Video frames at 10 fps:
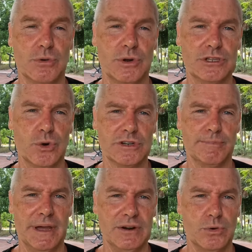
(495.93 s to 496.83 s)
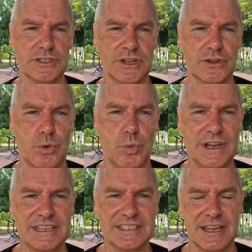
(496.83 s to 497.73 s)
And we talked about also the
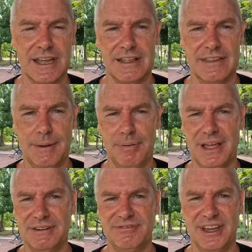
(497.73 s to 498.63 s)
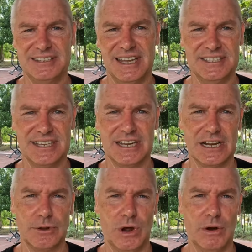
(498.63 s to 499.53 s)
wings that played
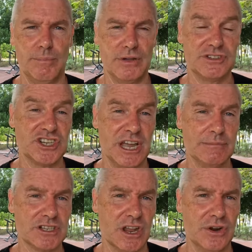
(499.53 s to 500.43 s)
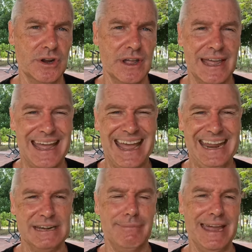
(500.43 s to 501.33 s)
fantastically well, both James Lowe
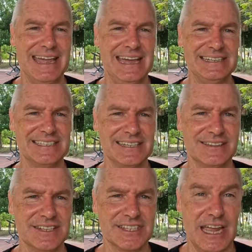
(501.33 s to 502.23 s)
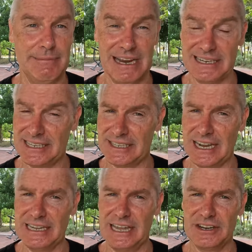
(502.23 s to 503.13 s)
and Mac Hansen in this game. Elliot
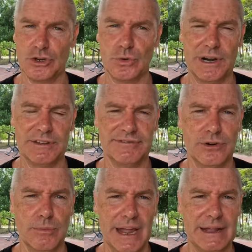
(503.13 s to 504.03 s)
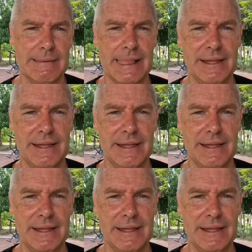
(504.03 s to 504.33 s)
Daly had a good one at fullback.